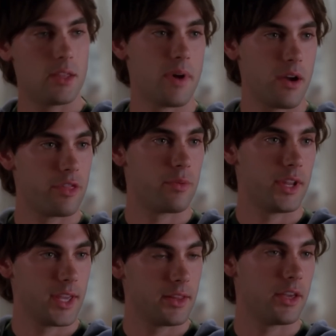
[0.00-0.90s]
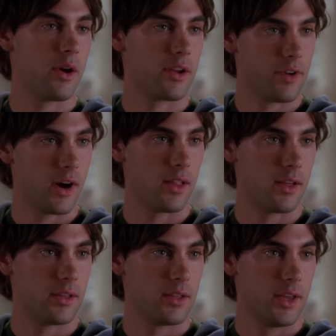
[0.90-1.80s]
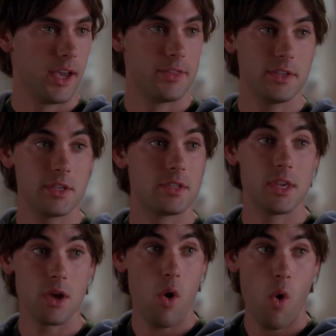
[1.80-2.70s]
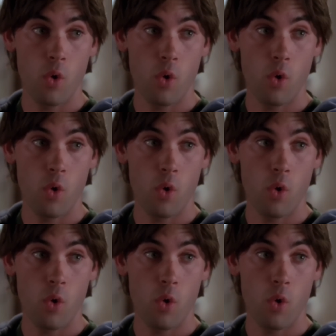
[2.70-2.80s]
Chris Perry suffered at first from not having a clear